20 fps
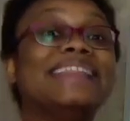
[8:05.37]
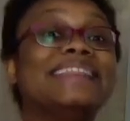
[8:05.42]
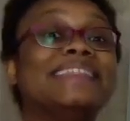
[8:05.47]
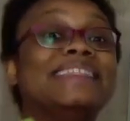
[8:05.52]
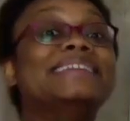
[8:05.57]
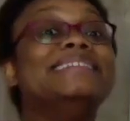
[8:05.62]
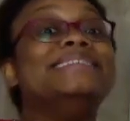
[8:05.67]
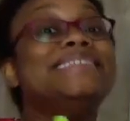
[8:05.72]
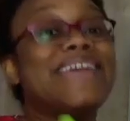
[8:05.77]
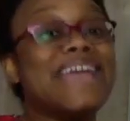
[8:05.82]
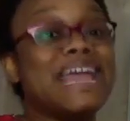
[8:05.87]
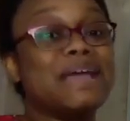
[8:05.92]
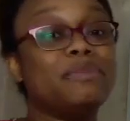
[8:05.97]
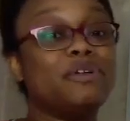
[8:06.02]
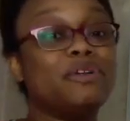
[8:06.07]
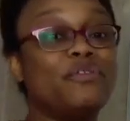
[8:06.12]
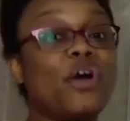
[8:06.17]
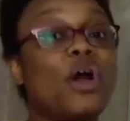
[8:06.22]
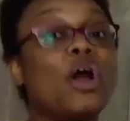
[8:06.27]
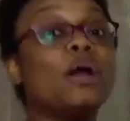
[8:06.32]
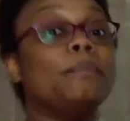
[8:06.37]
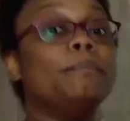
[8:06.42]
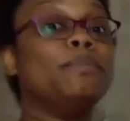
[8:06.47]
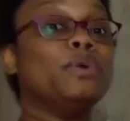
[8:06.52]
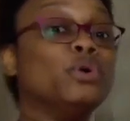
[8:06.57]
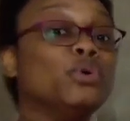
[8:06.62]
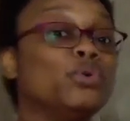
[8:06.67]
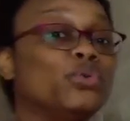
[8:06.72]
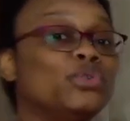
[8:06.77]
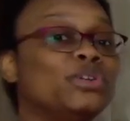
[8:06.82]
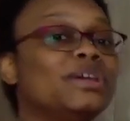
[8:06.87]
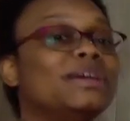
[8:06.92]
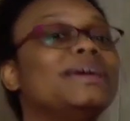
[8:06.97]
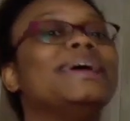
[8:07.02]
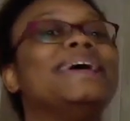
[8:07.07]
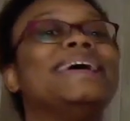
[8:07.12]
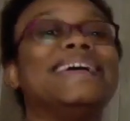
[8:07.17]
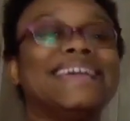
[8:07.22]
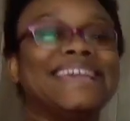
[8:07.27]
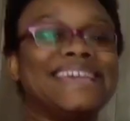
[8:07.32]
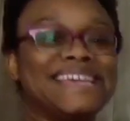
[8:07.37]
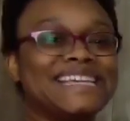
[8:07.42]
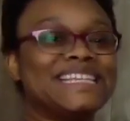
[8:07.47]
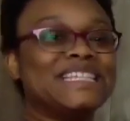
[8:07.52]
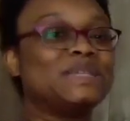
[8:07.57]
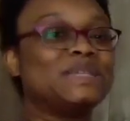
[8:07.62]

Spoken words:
the name of our moon is